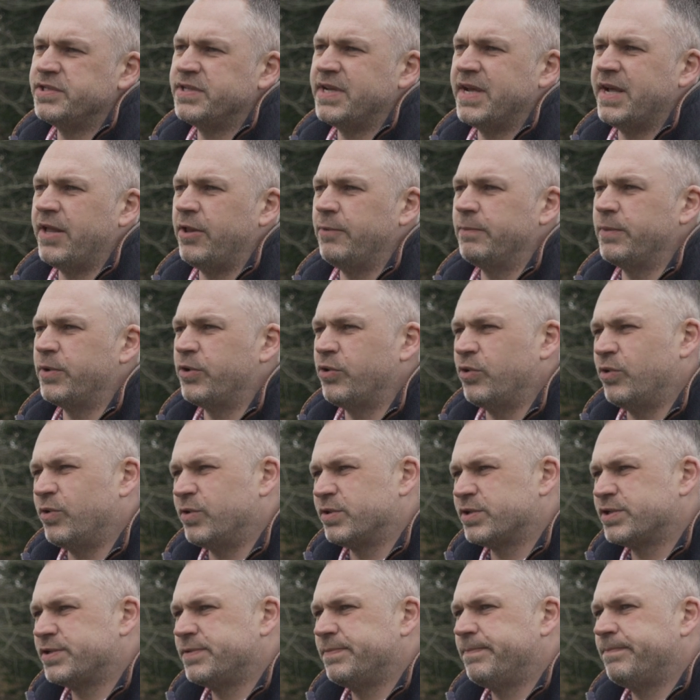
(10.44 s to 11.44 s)
to help
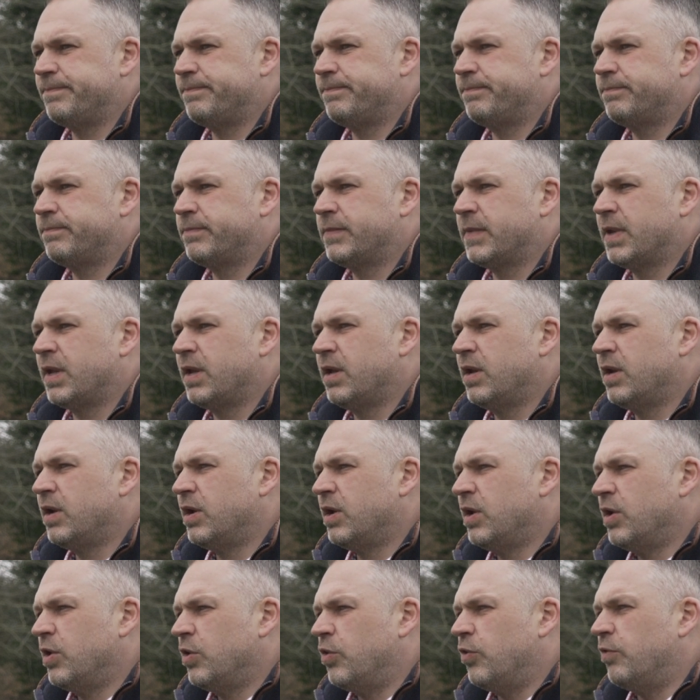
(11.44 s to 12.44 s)
growers.
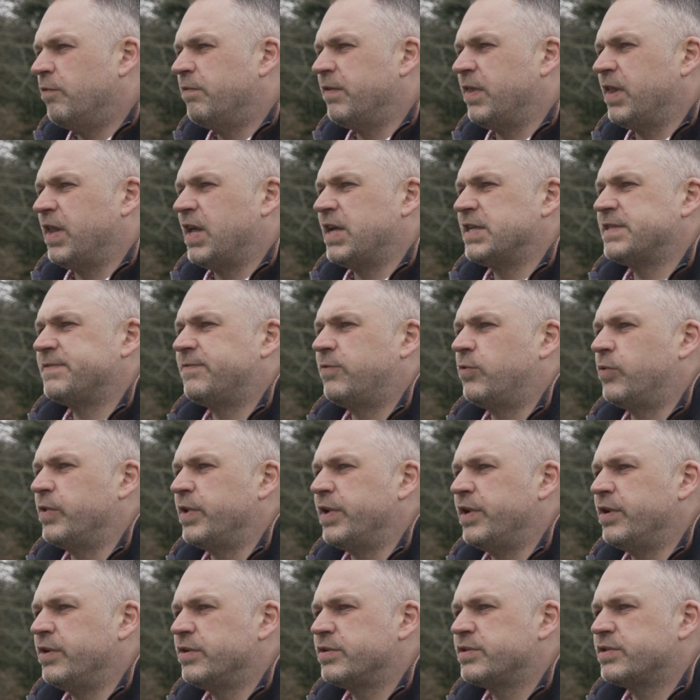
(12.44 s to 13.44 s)
Over the last 4
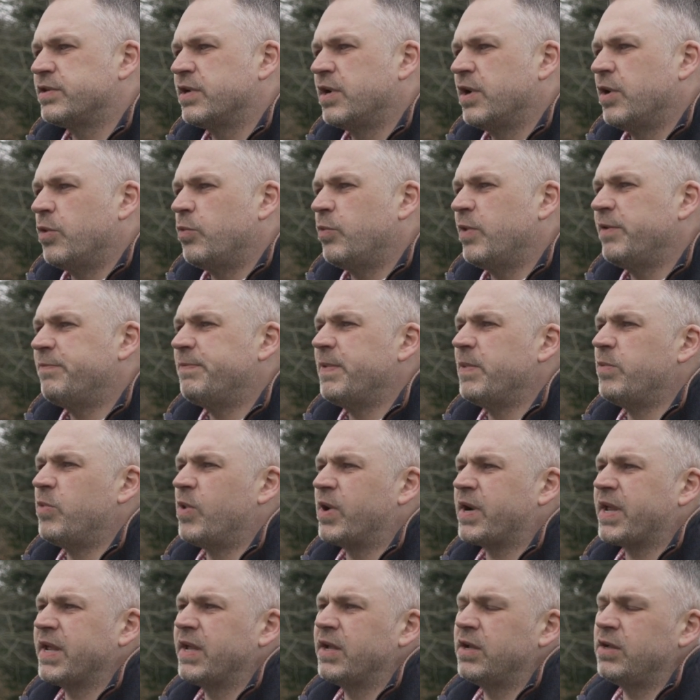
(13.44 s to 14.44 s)
years, we've been
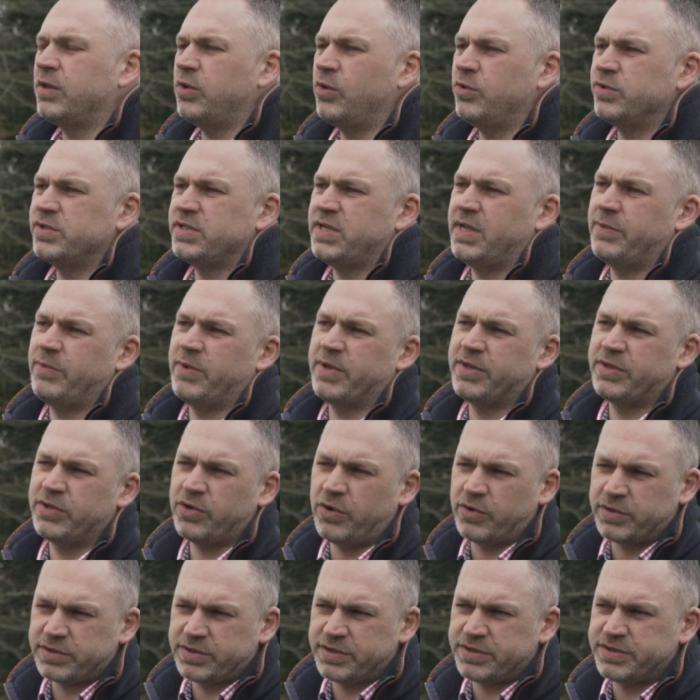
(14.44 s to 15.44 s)
working closely with
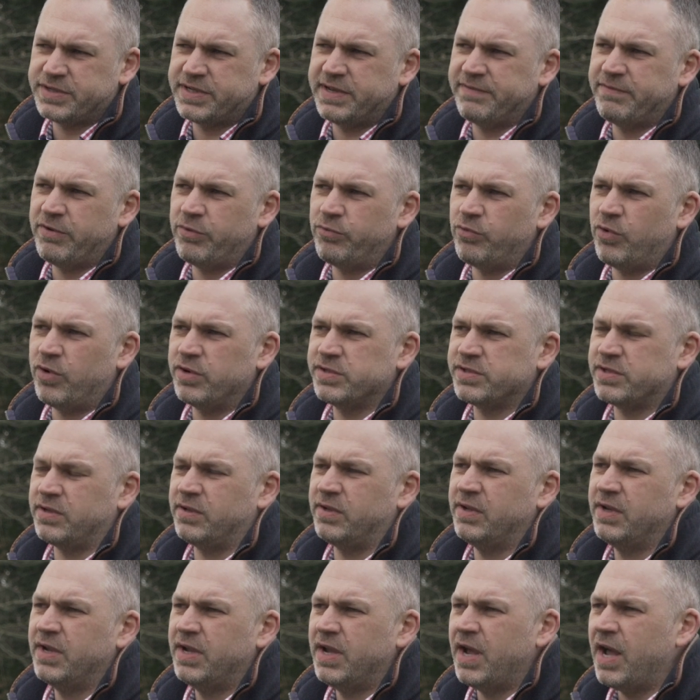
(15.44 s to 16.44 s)
Dr Steve
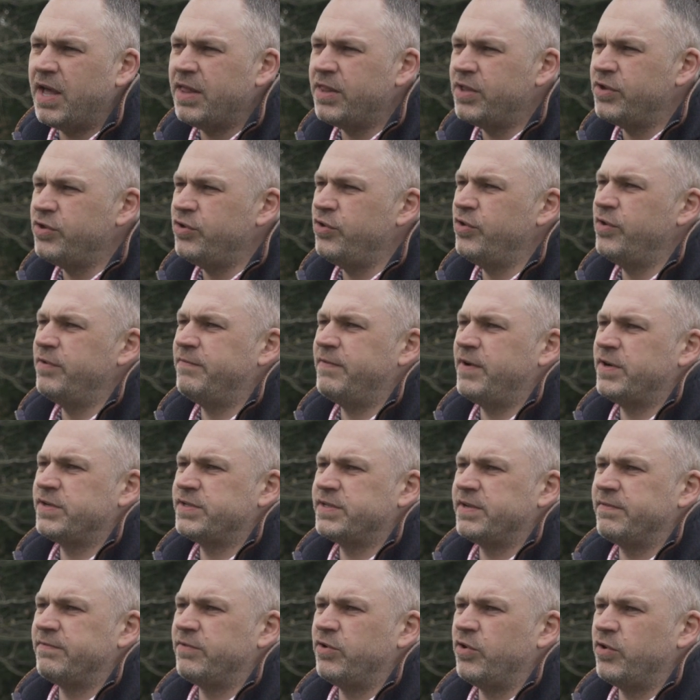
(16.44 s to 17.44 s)
Rossall at the
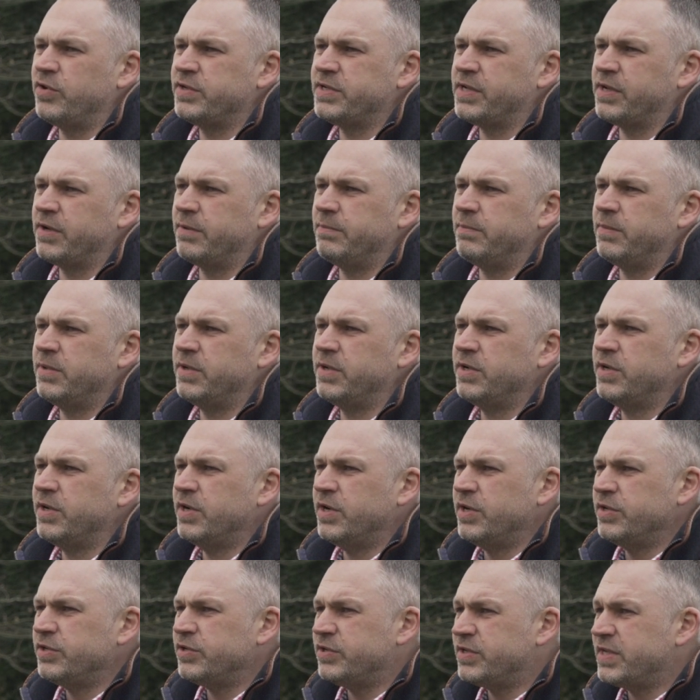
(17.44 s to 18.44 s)
University of Nottingham
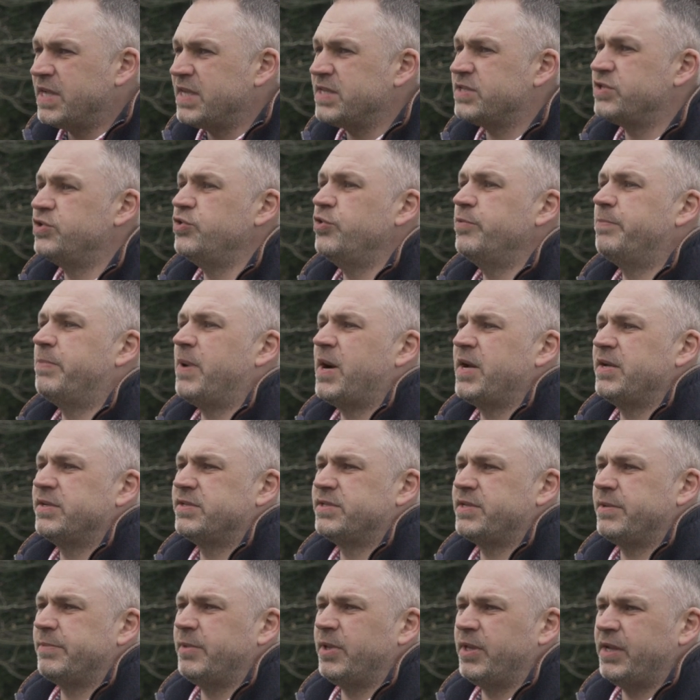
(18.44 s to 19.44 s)
to test new
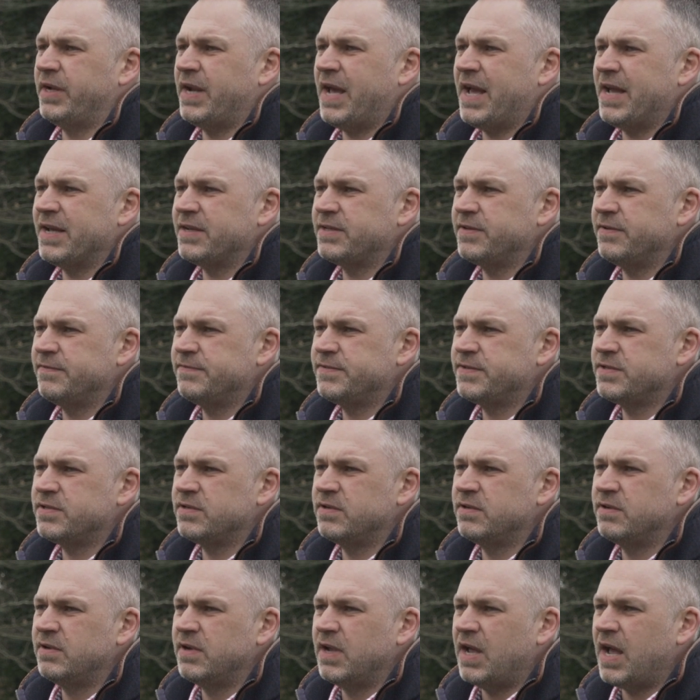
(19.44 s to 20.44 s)
biostimulant actives
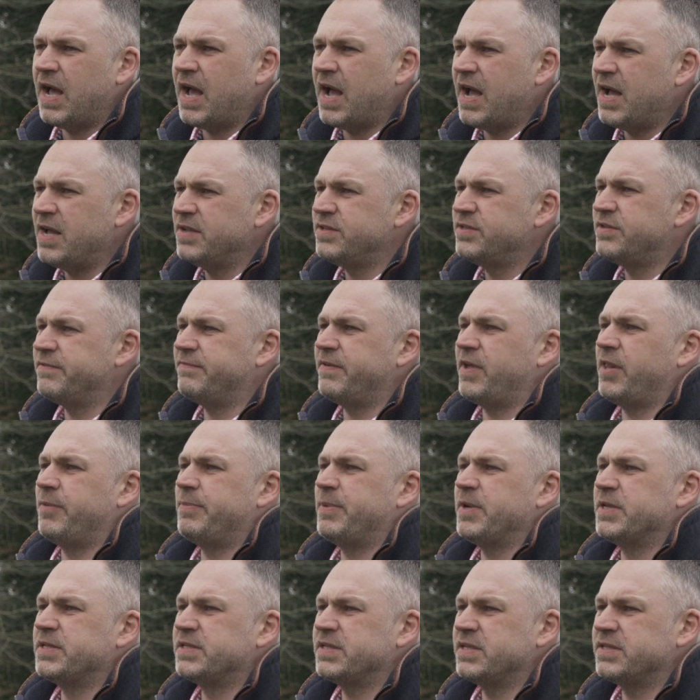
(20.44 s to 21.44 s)
and
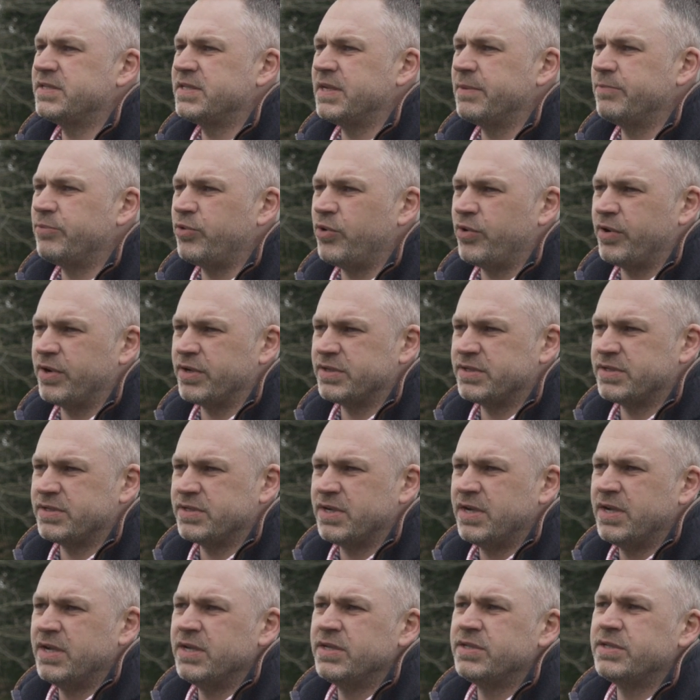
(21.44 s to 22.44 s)
develop existing products
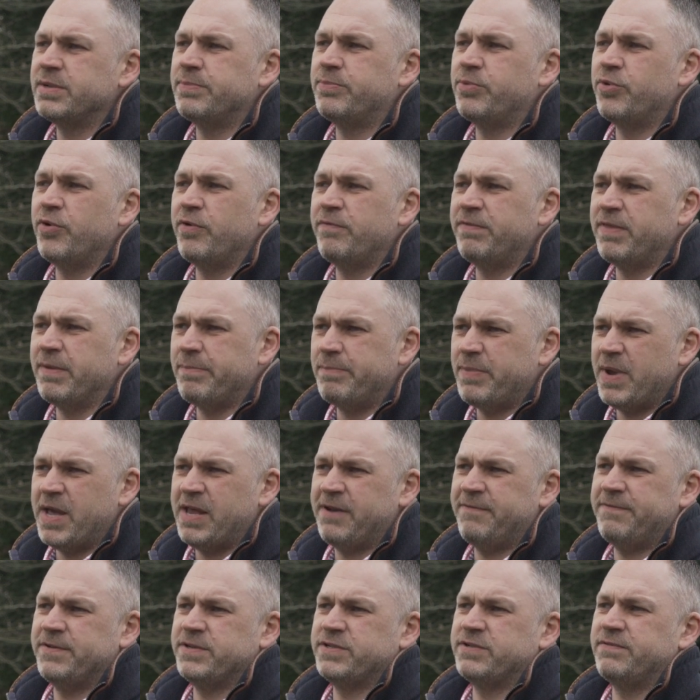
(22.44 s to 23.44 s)
to prove the
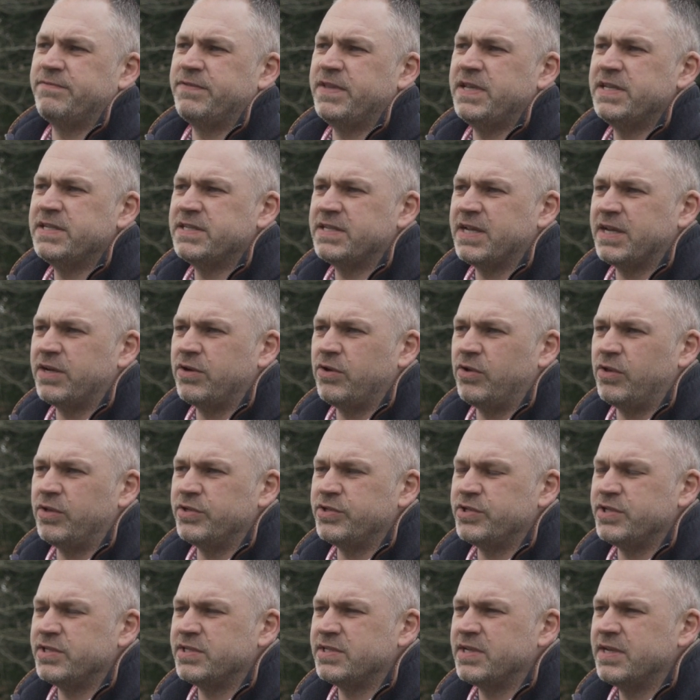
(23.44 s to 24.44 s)
benefits of these
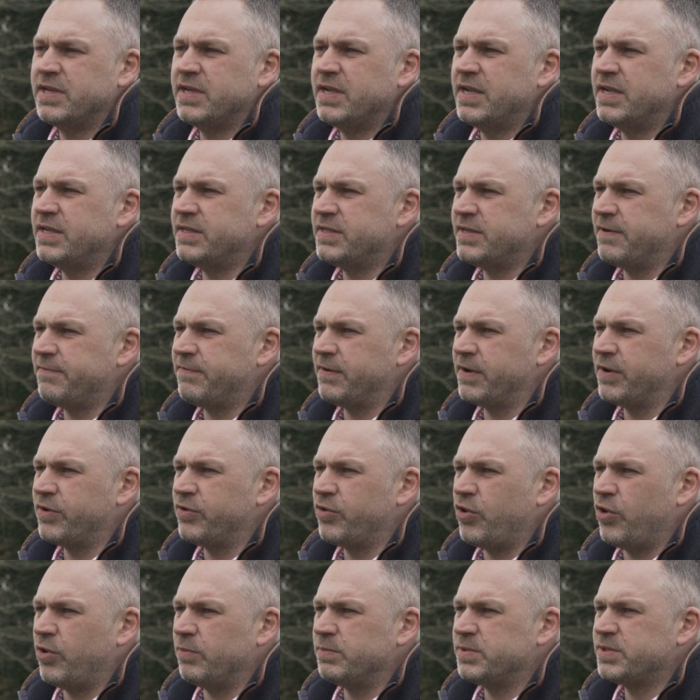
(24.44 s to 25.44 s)
technologies in different
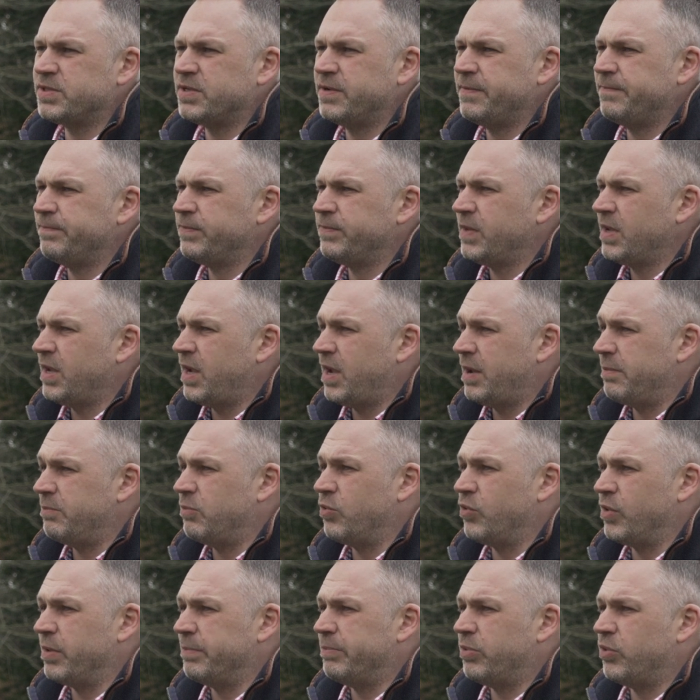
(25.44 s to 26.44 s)
crops, and
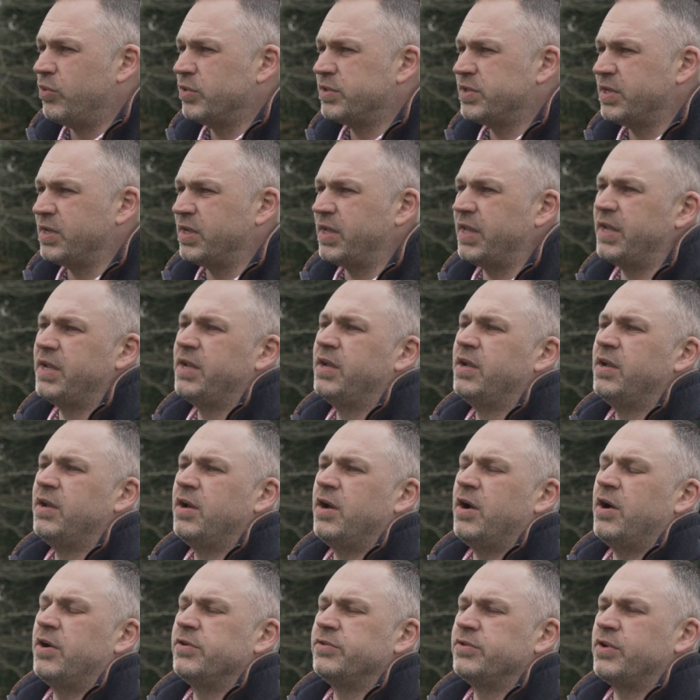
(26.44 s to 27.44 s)
more importantly,
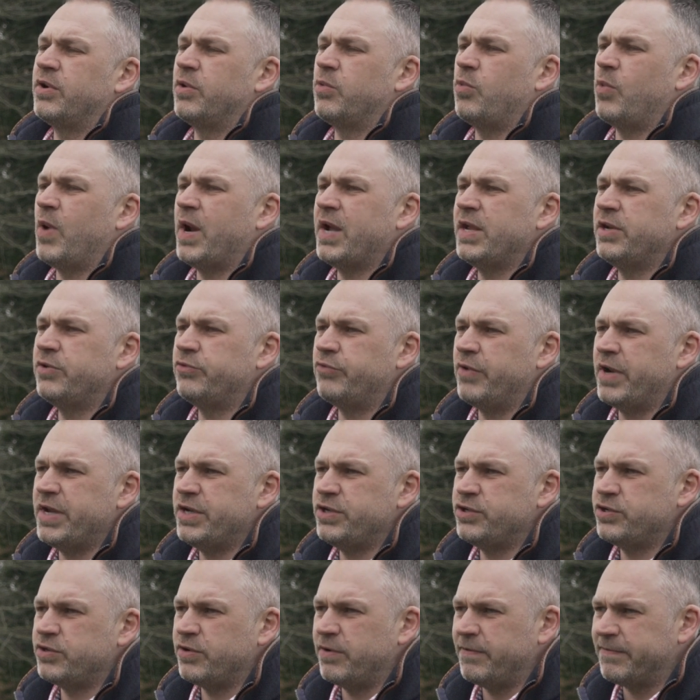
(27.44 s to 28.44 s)
under a wide
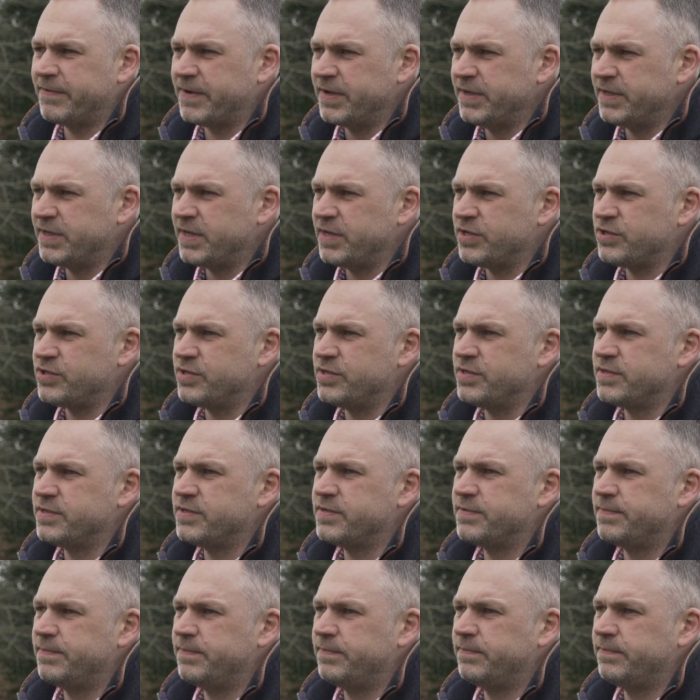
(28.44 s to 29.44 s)
range of conditions.